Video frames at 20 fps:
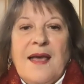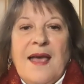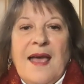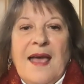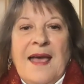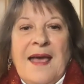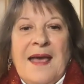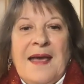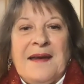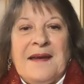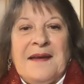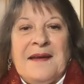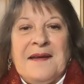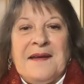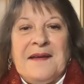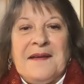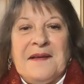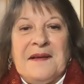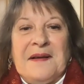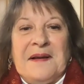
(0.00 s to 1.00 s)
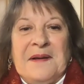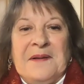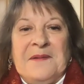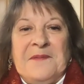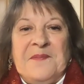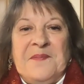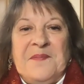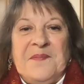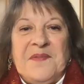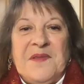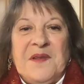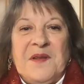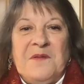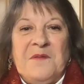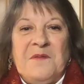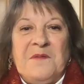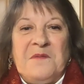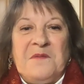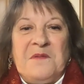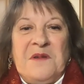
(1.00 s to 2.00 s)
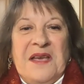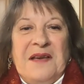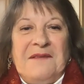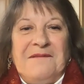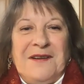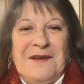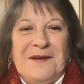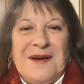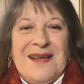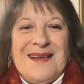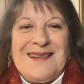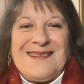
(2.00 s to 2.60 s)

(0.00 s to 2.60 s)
And um, we get very